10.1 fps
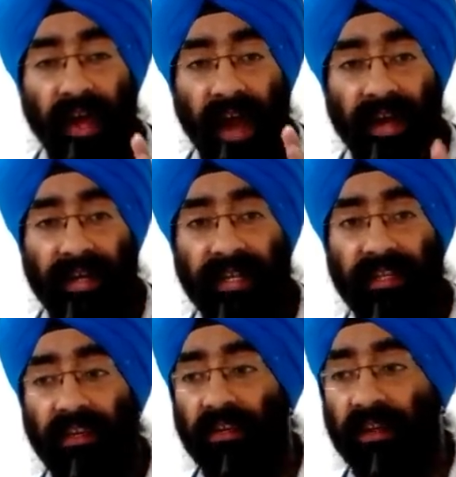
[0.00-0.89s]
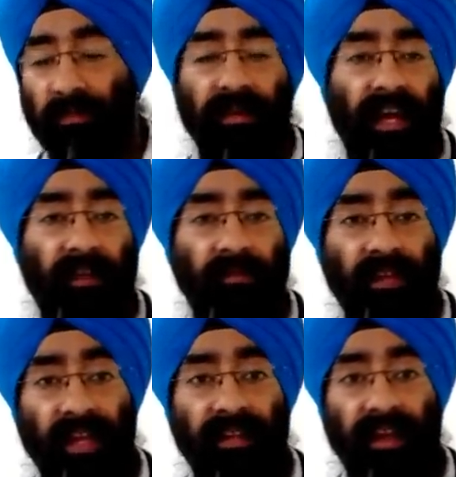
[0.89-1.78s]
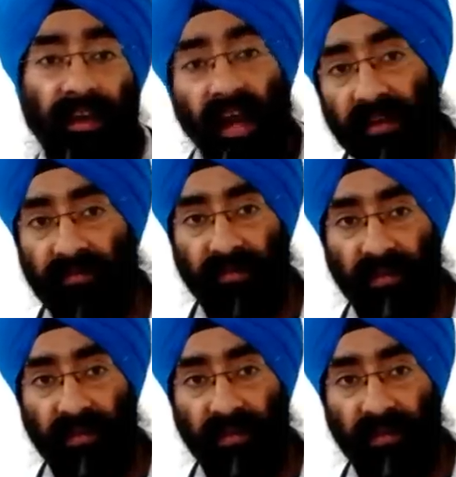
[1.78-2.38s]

at least sometimes in their life.